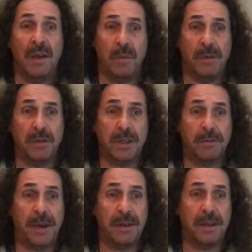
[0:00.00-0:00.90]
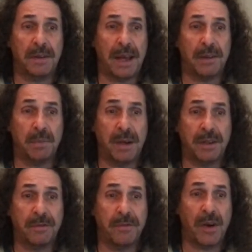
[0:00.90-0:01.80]
We also found out about
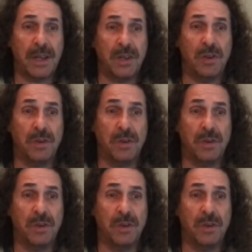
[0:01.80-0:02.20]
a very